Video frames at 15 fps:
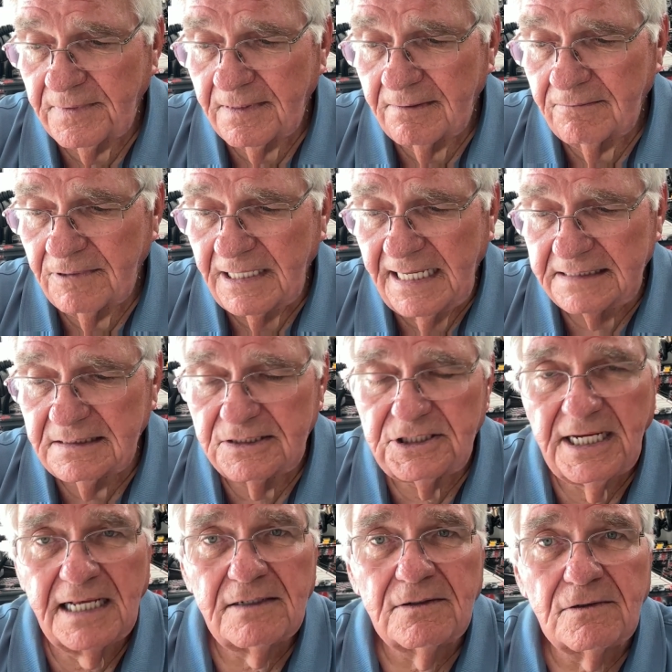Would like the
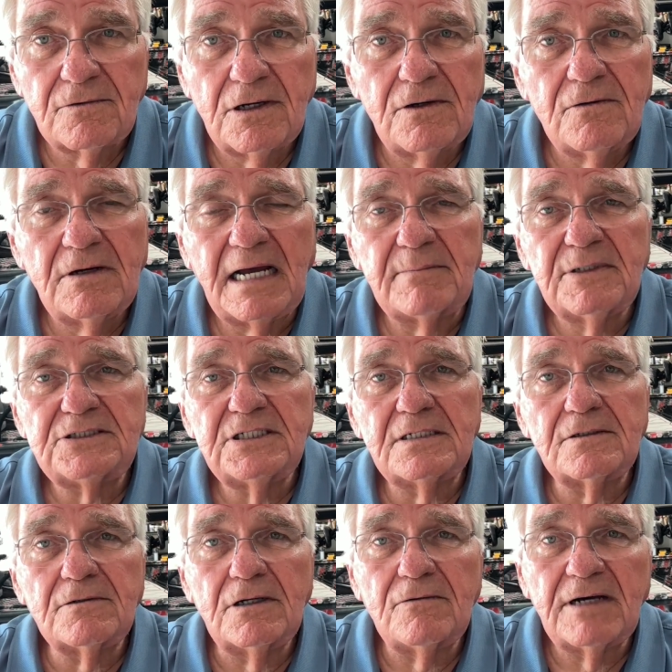channel to grow. How much
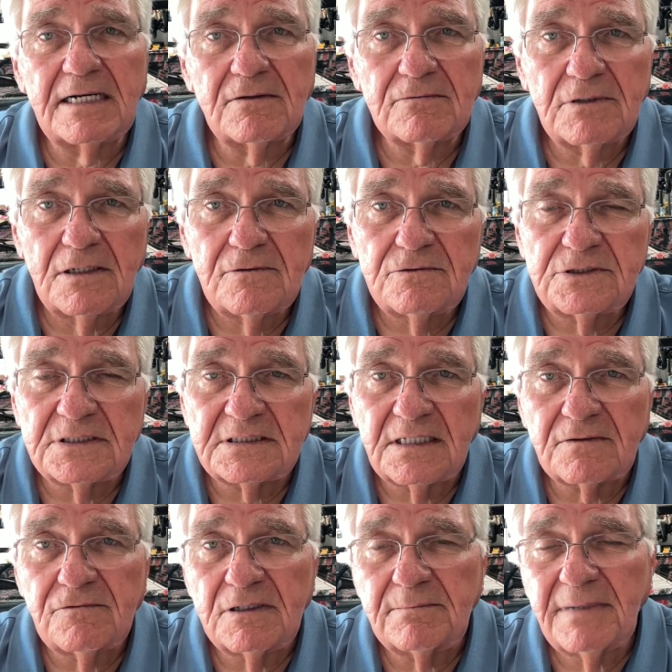it'll grow, I don't know, since I
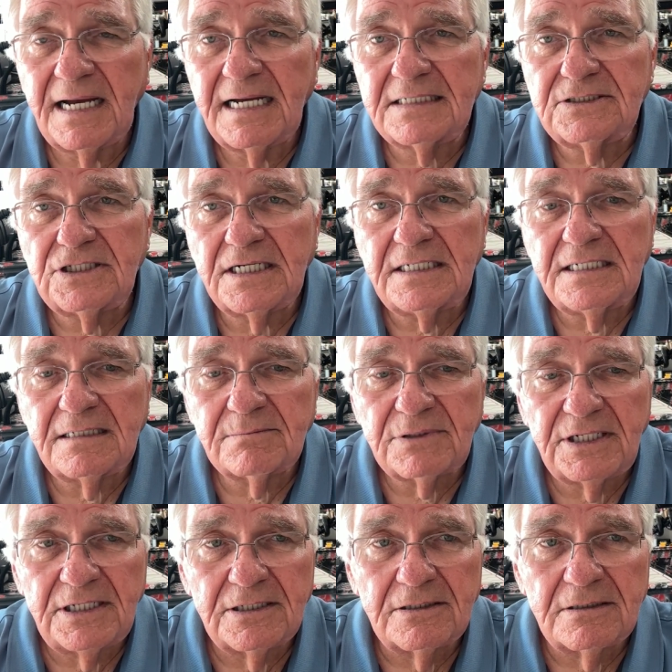quit buying JDM
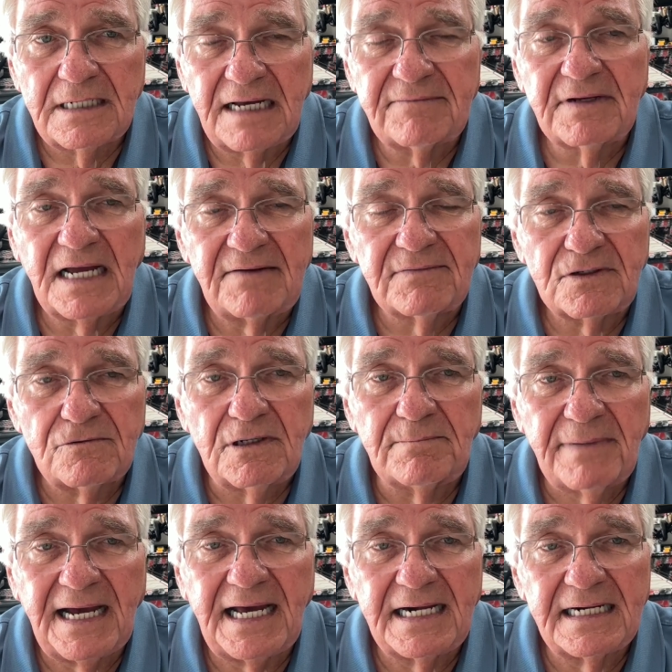gear. I haven't quit
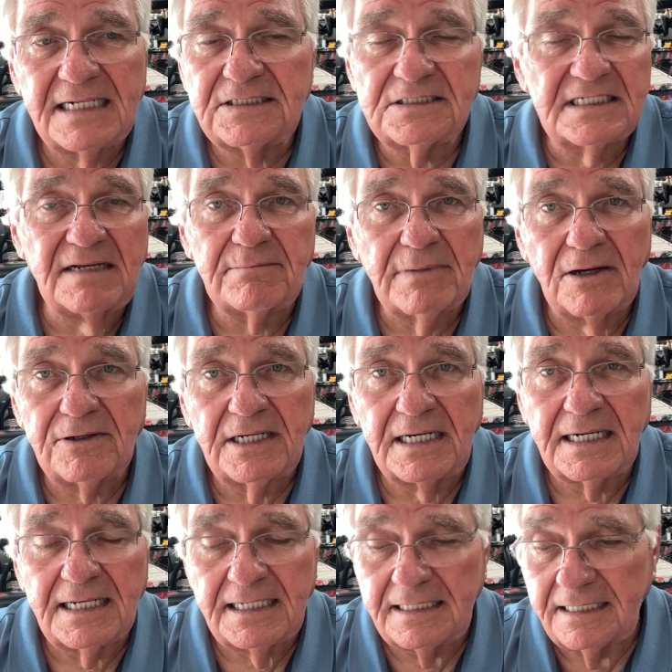buying it. I just haven't bought any
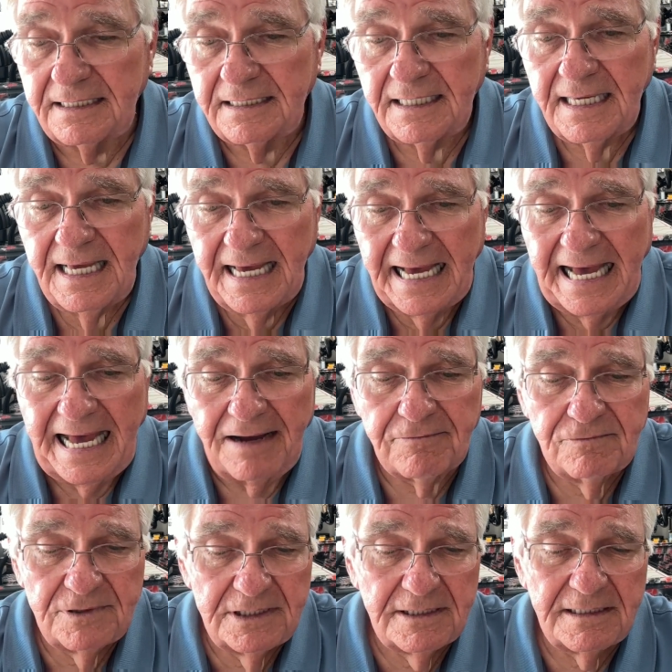lately. I
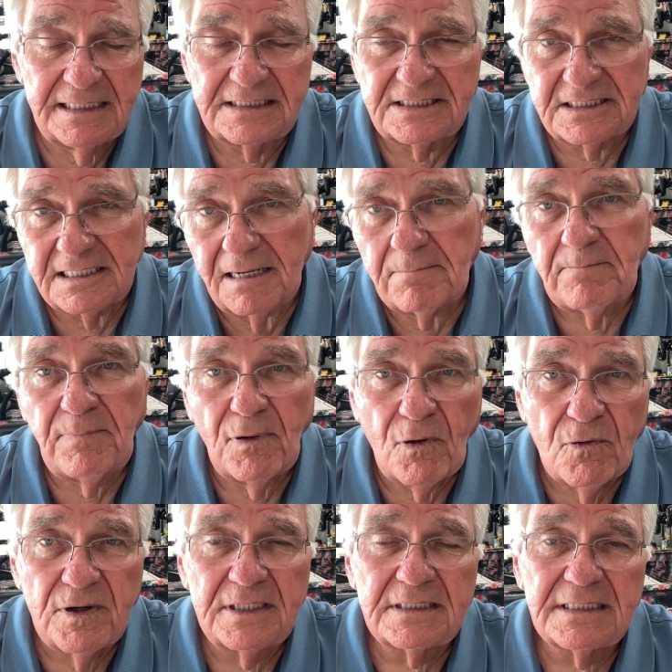will at some
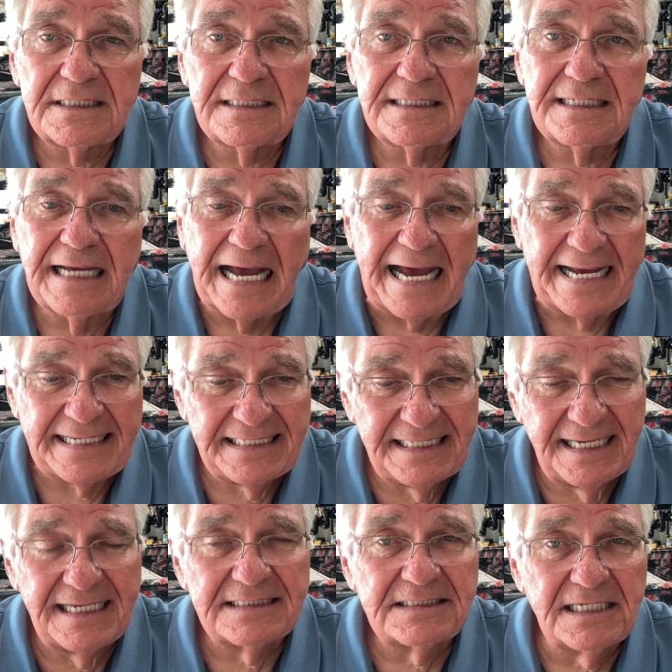point, I
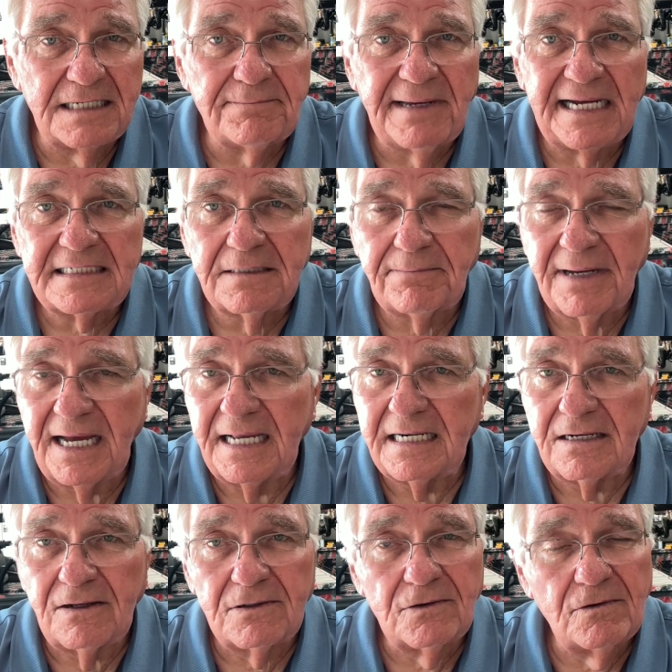guess, get back to buying
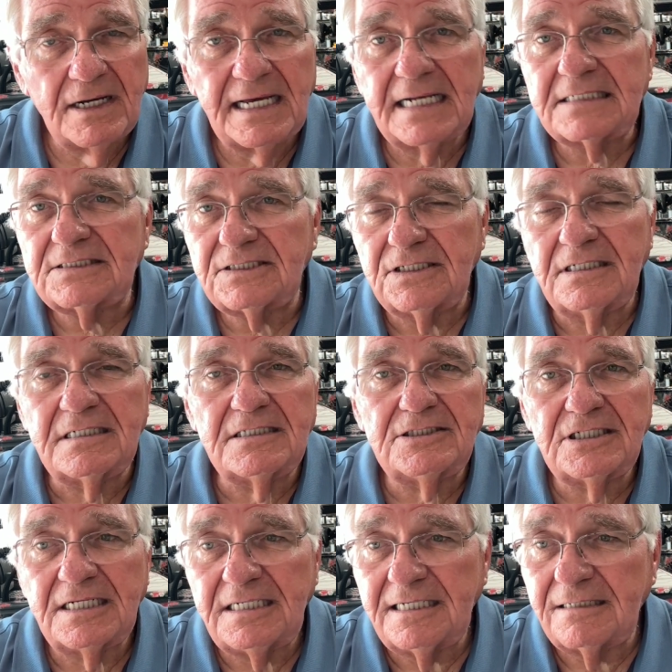it, although I got a ton of
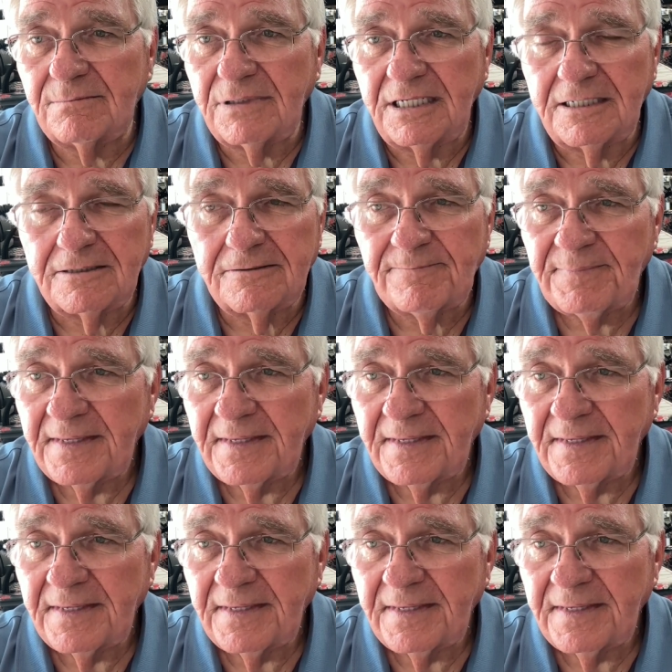JDM gear.